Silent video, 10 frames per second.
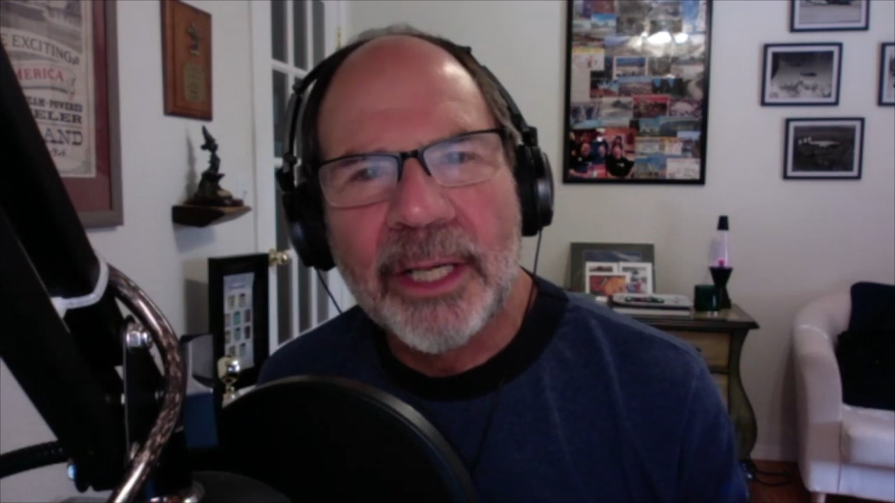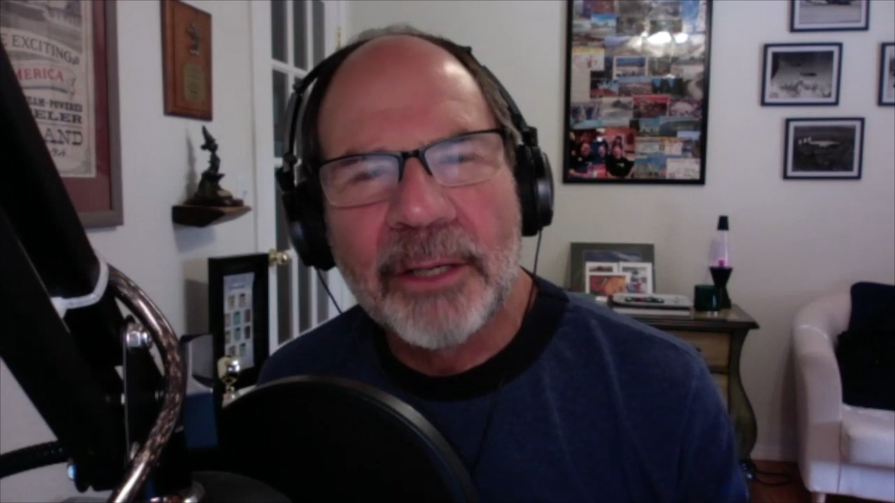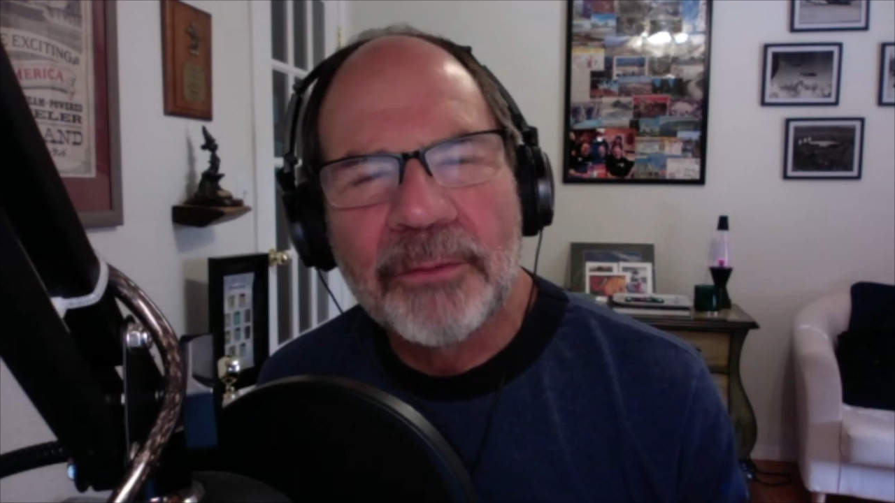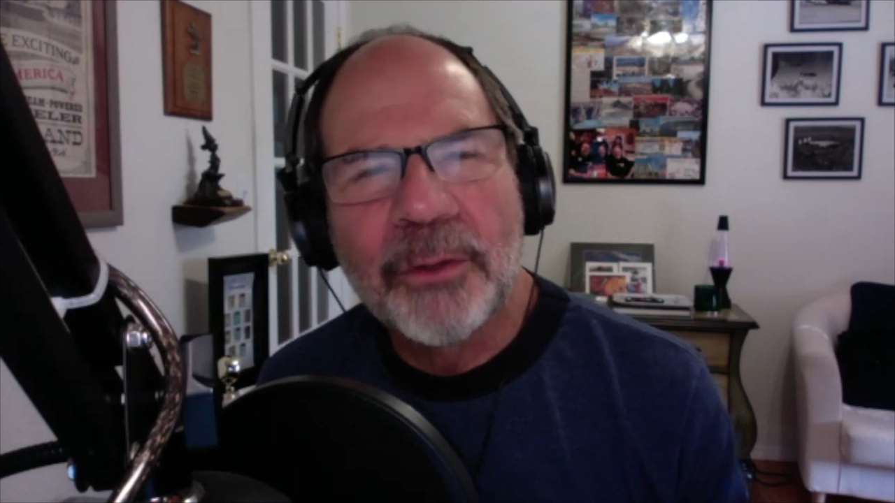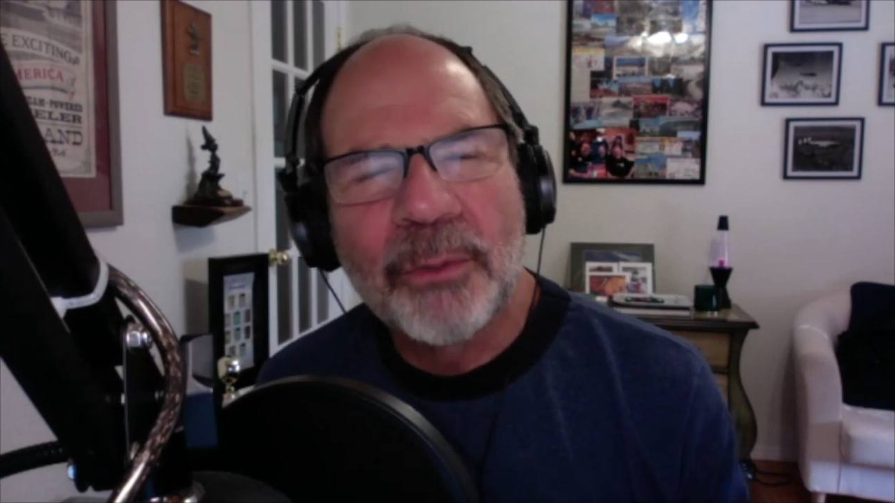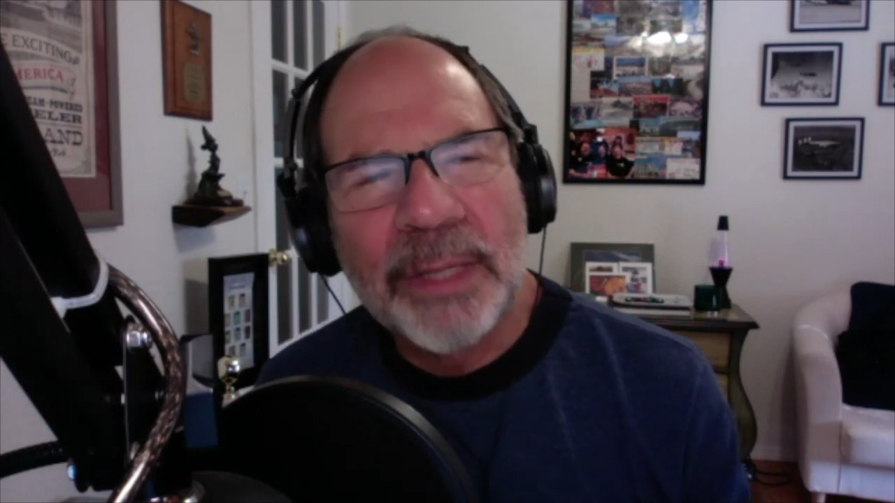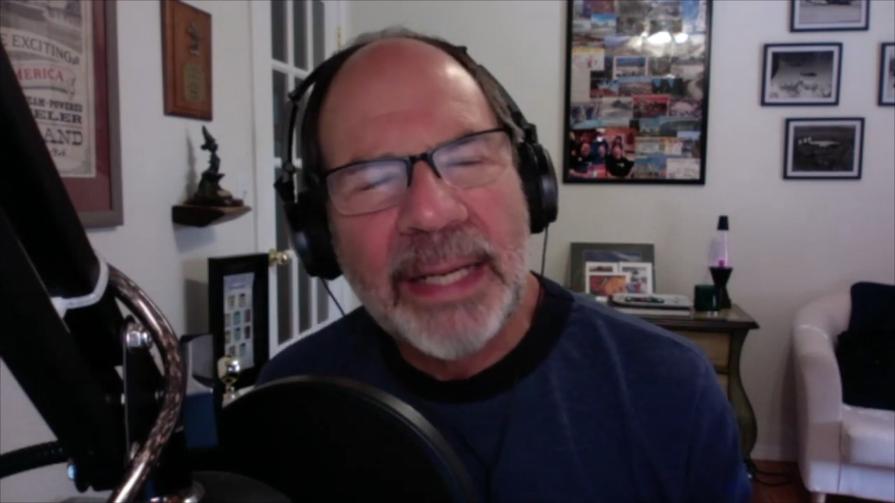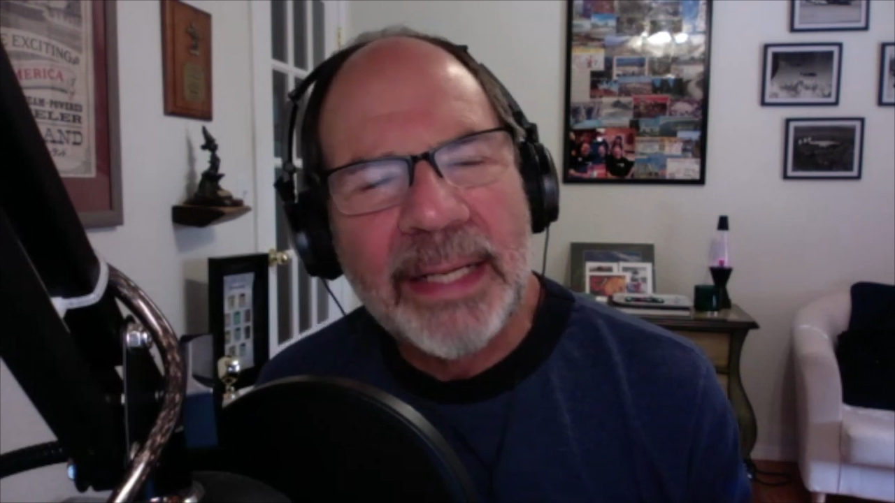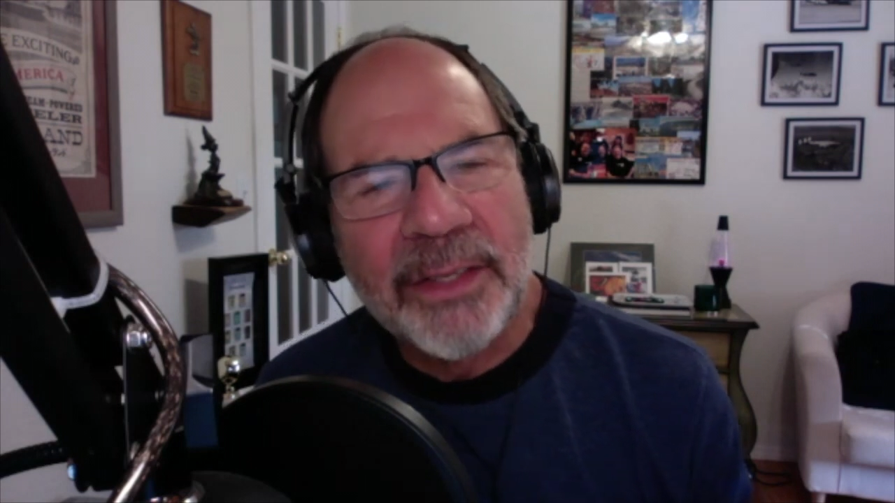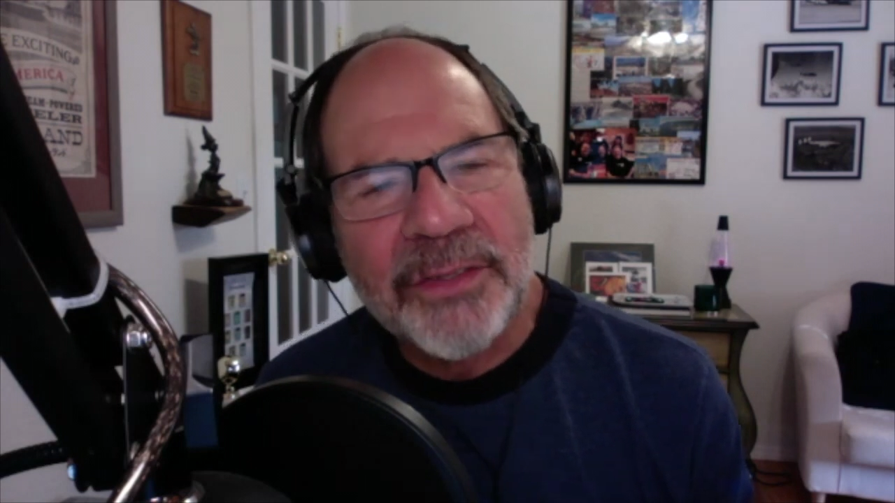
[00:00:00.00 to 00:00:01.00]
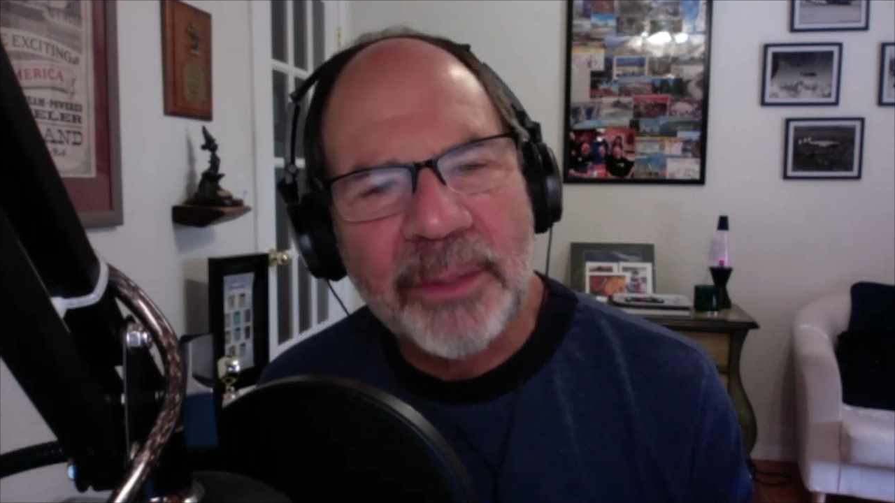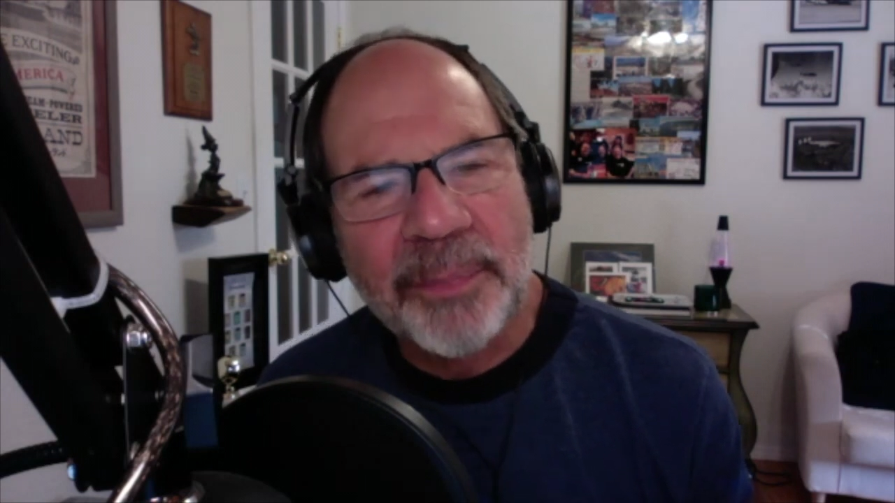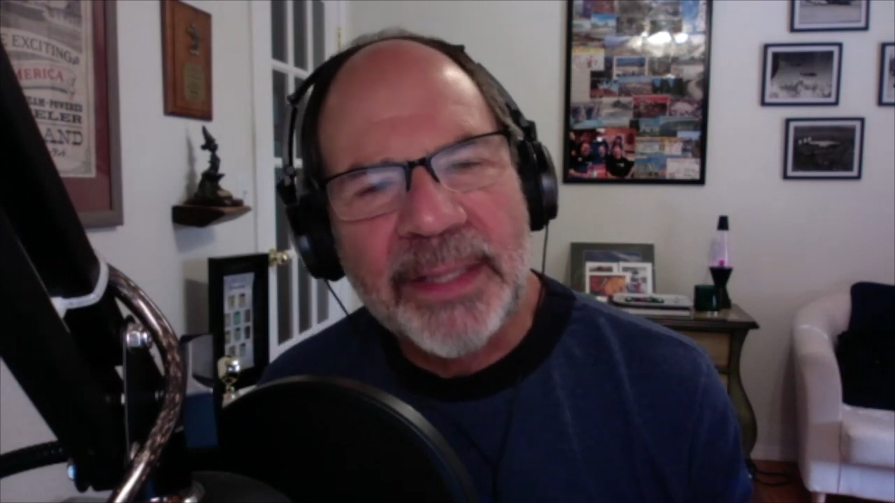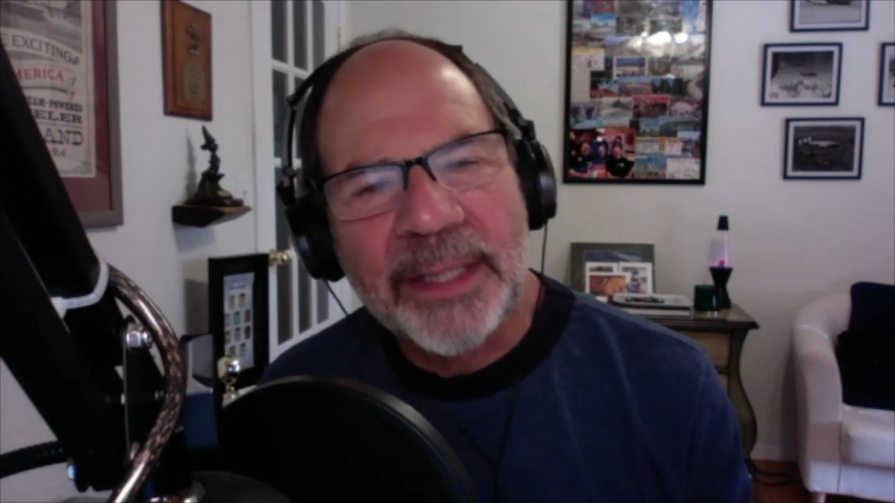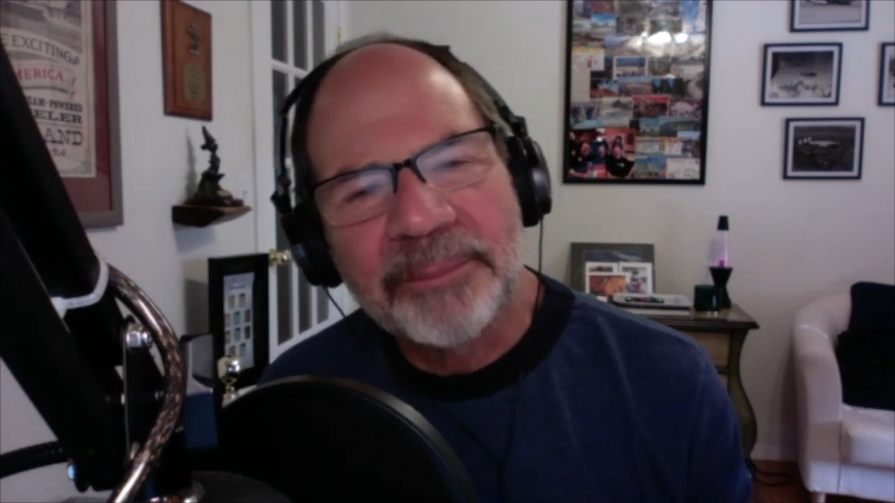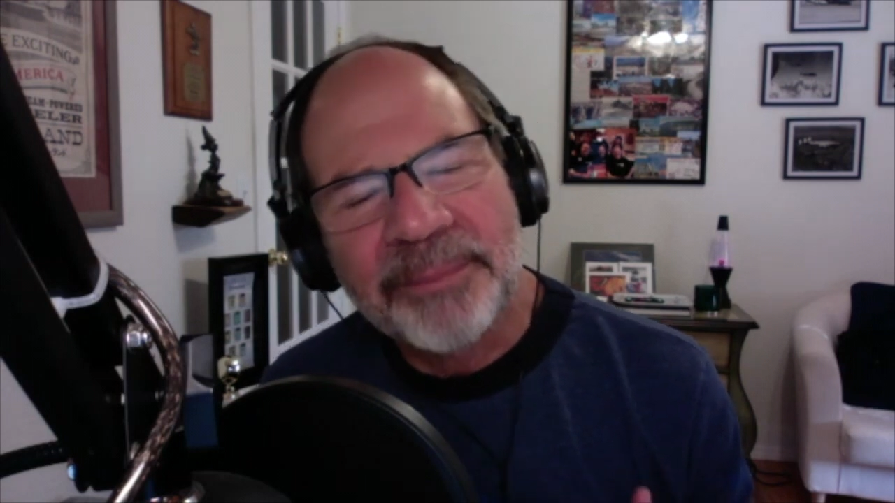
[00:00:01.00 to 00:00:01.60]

of creating something?